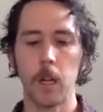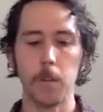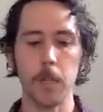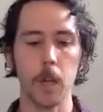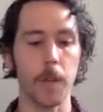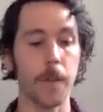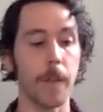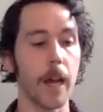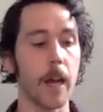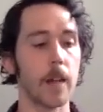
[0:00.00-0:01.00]
Beyond
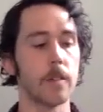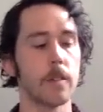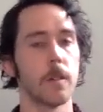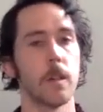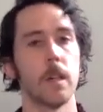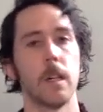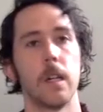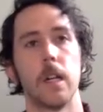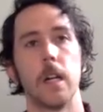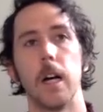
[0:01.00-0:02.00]
that,
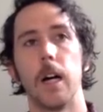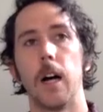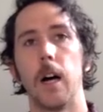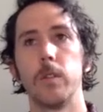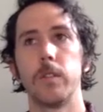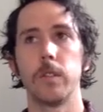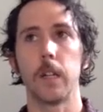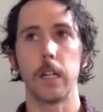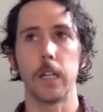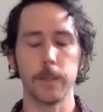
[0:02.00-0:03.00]
I would
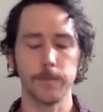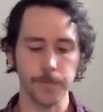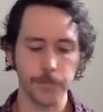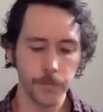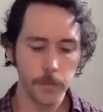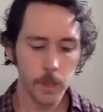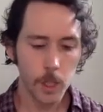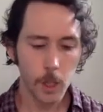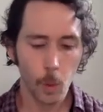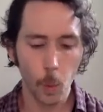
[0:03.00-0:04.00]
say
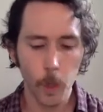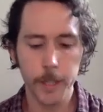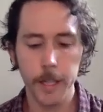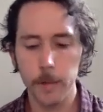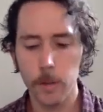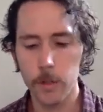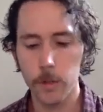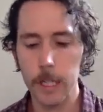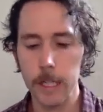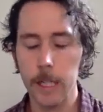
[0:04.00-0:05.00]
what a day looks
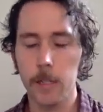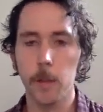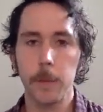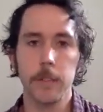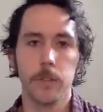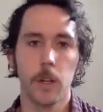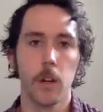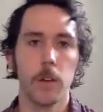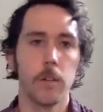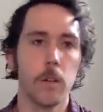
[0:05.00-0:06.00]
like kind of depends
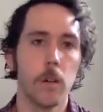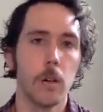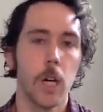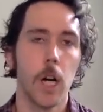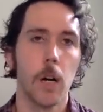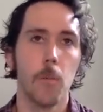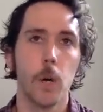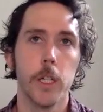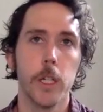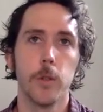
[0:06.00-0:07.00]
on
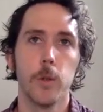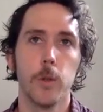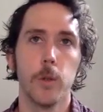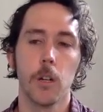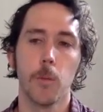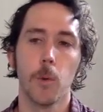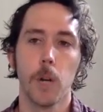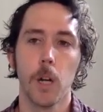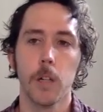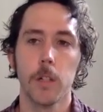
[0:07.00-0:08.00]
what you're doing on a more
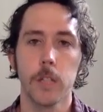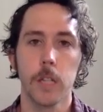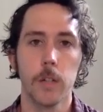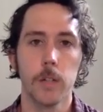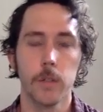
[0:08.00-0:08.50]
broader scale.